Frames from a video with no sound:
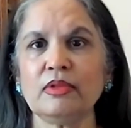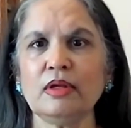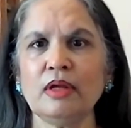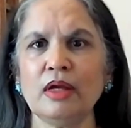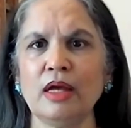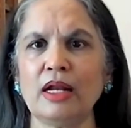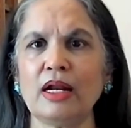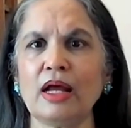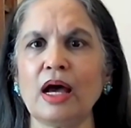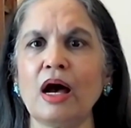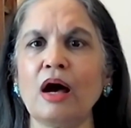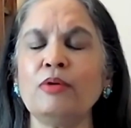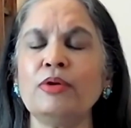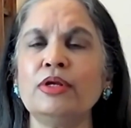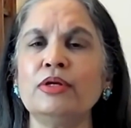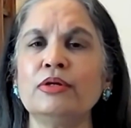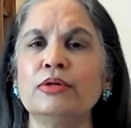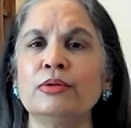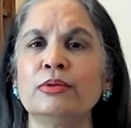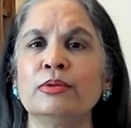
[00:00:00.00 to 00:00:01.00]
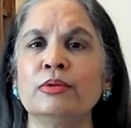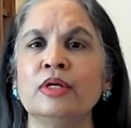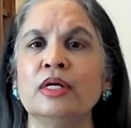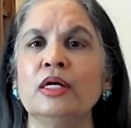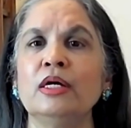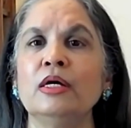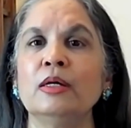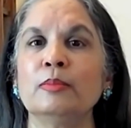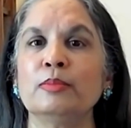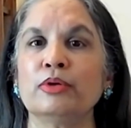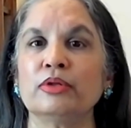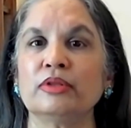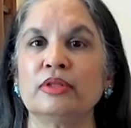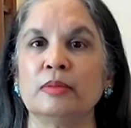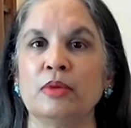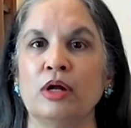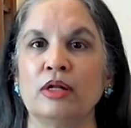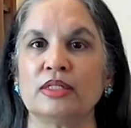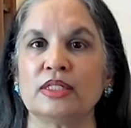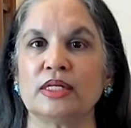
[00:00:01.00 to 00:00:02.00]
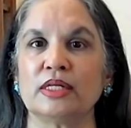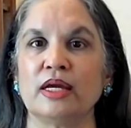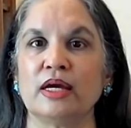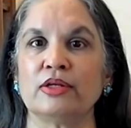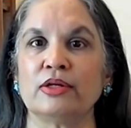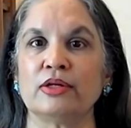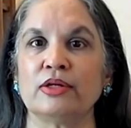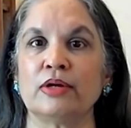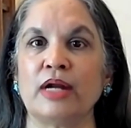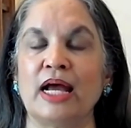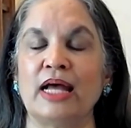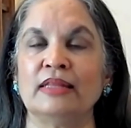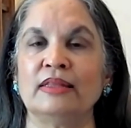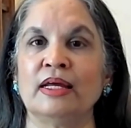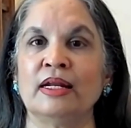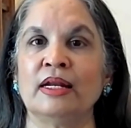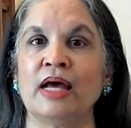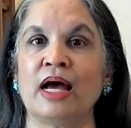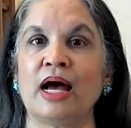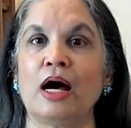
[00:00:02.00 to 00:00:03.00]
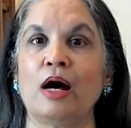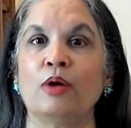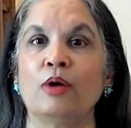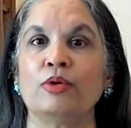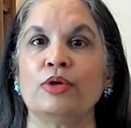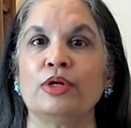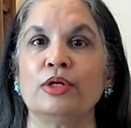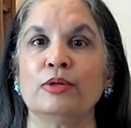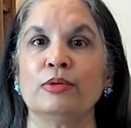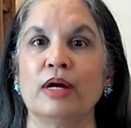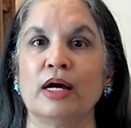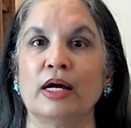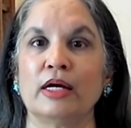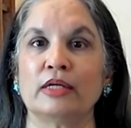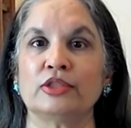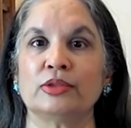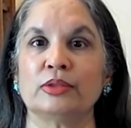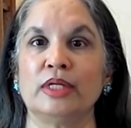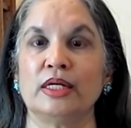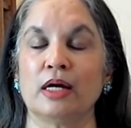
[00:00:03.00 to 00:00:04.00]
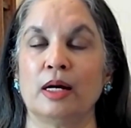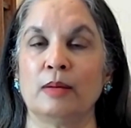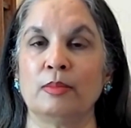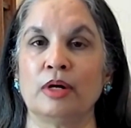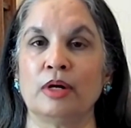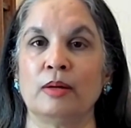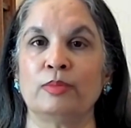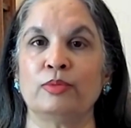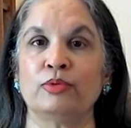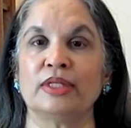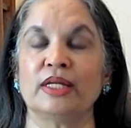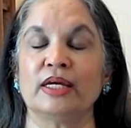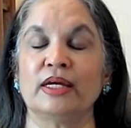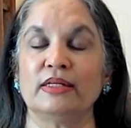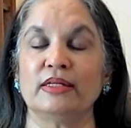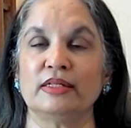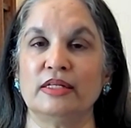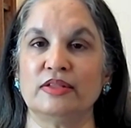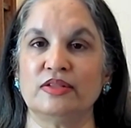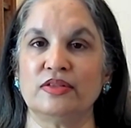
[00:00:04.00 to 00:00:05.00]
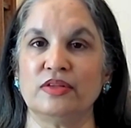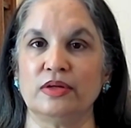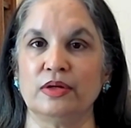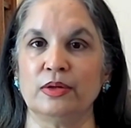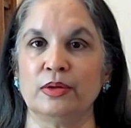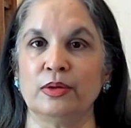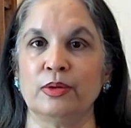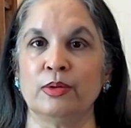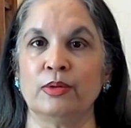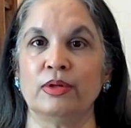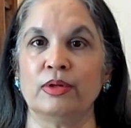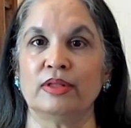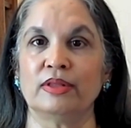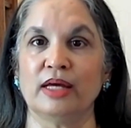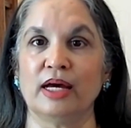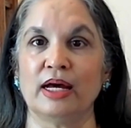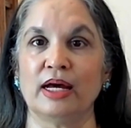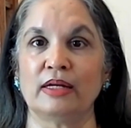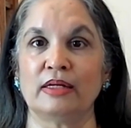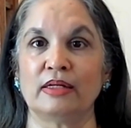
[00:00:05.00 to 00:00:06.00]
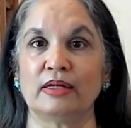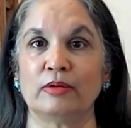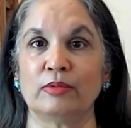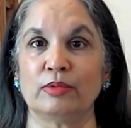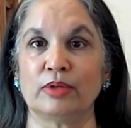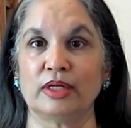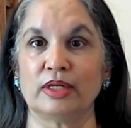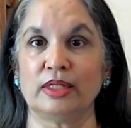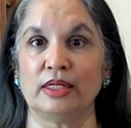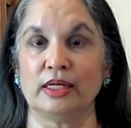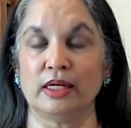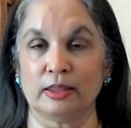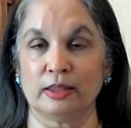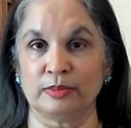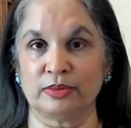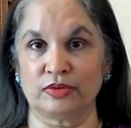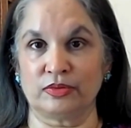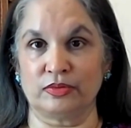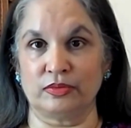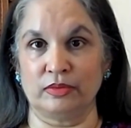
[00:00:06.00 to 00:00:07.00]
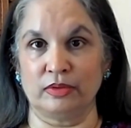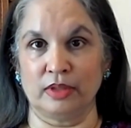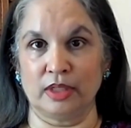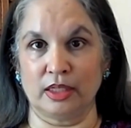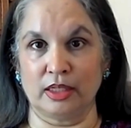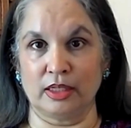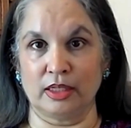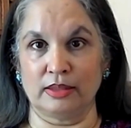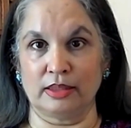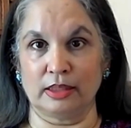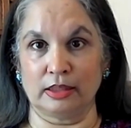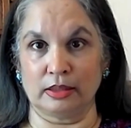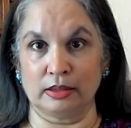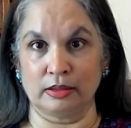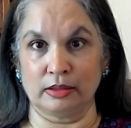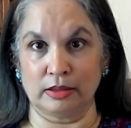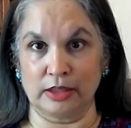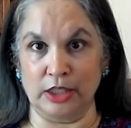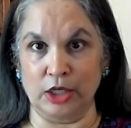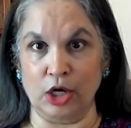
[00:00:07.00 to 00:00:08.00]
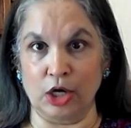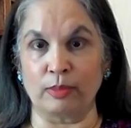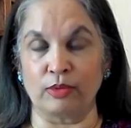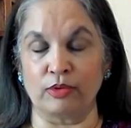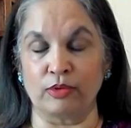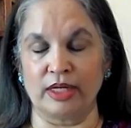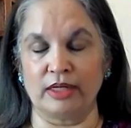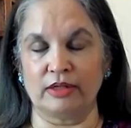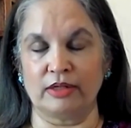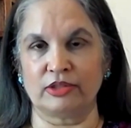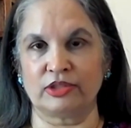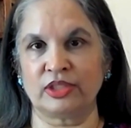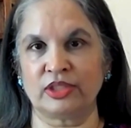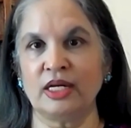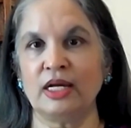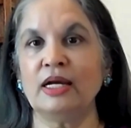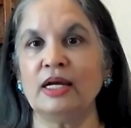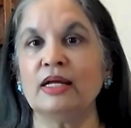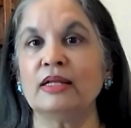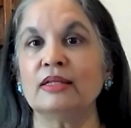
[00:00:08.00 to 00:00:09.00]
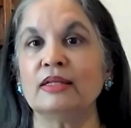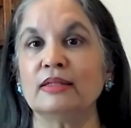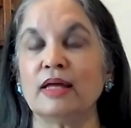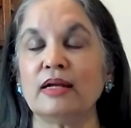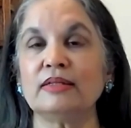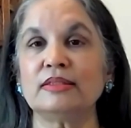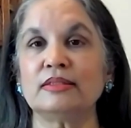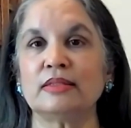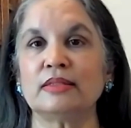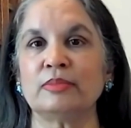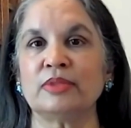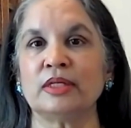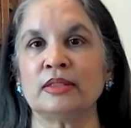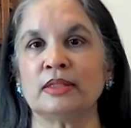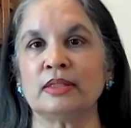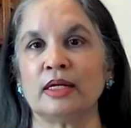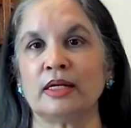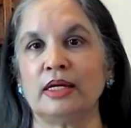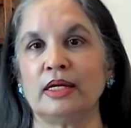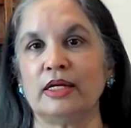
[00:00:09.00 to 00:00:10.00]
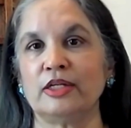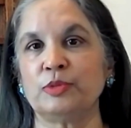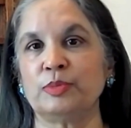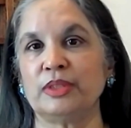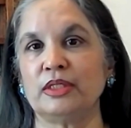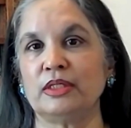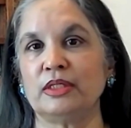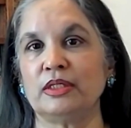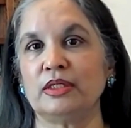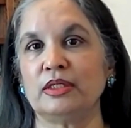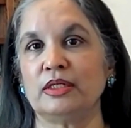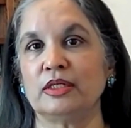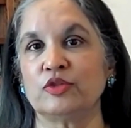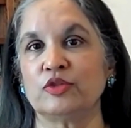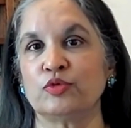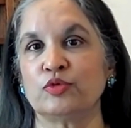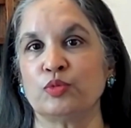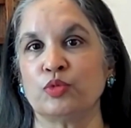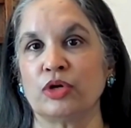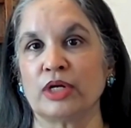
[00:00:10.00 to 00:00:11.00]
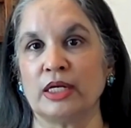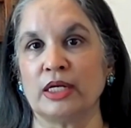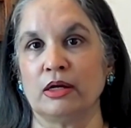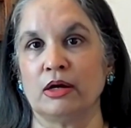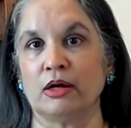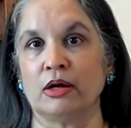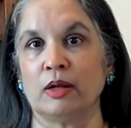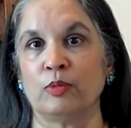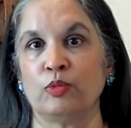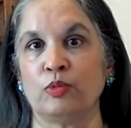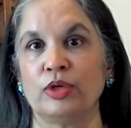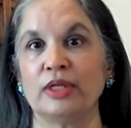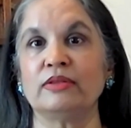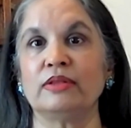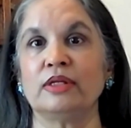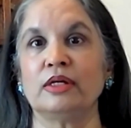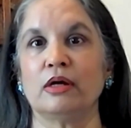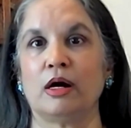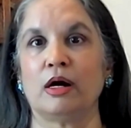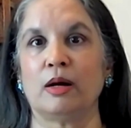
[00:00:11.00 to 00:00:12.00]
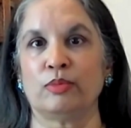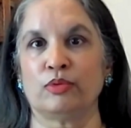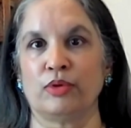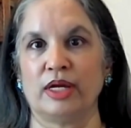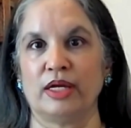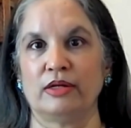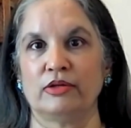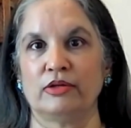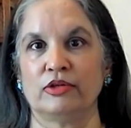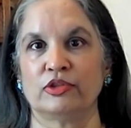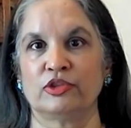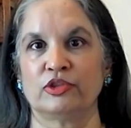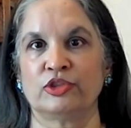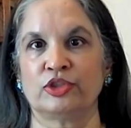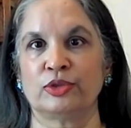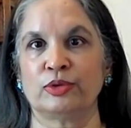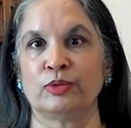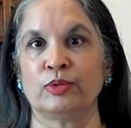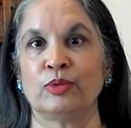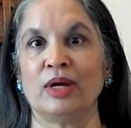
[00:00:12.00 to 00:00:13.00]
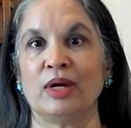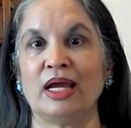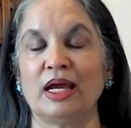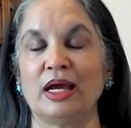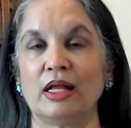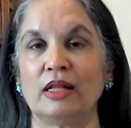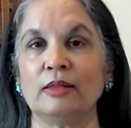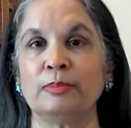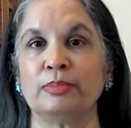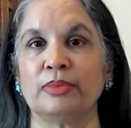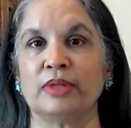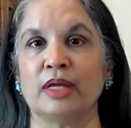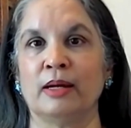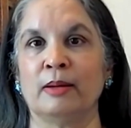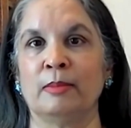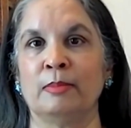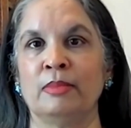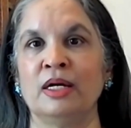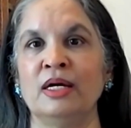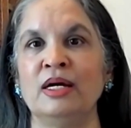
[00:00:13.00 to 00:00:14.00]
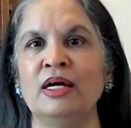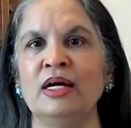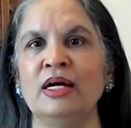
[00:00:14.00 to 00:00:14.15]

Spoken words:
And how do you put them all together? And then how do you actually come up with a TCO that really helps the operators? That is something that HPE is working on with the operators to help them